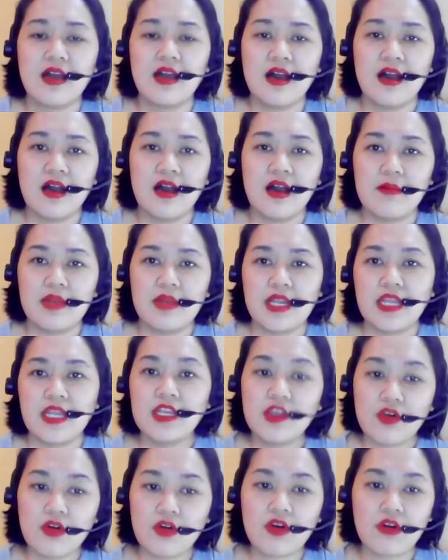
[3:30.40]
But in
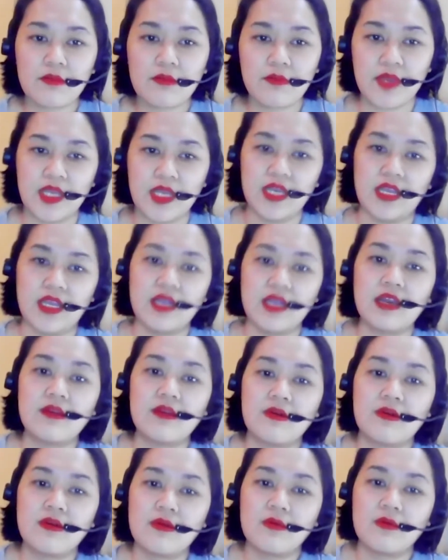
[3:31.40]
your opinion,
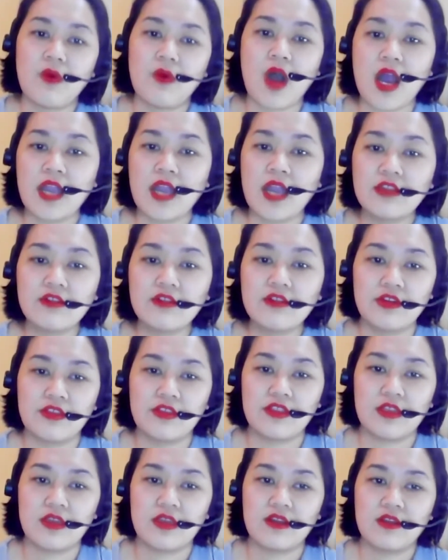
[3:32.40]
why do you
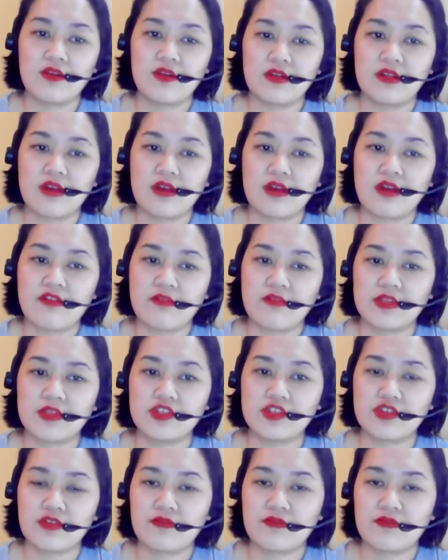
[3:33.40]
think local governments
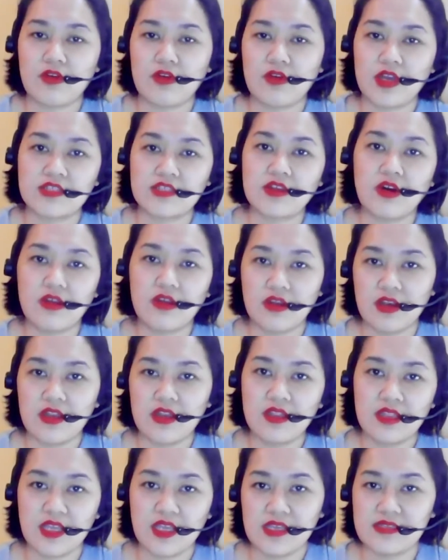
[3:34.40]
should focus on
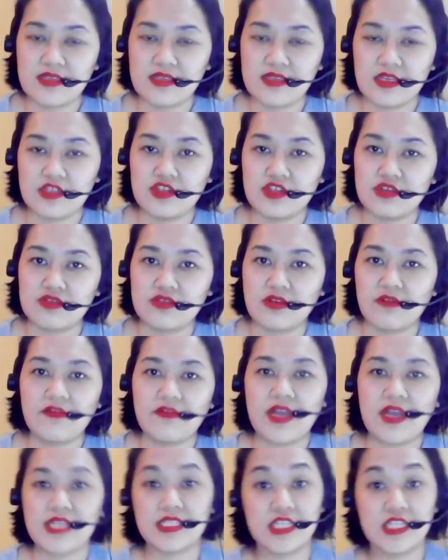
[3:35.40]
these issues of
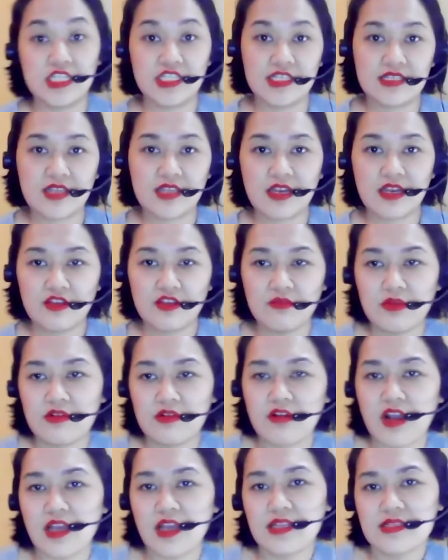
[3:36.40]
SDGs and human
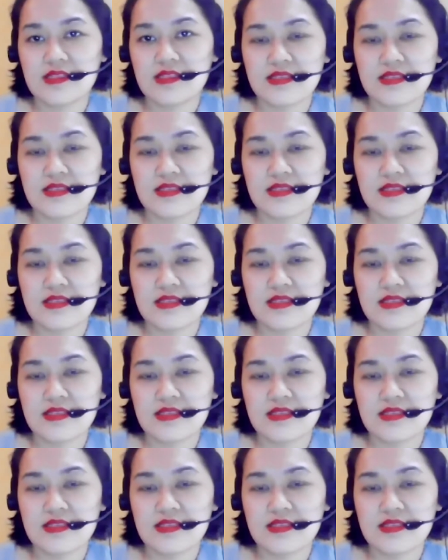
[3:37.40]
rights?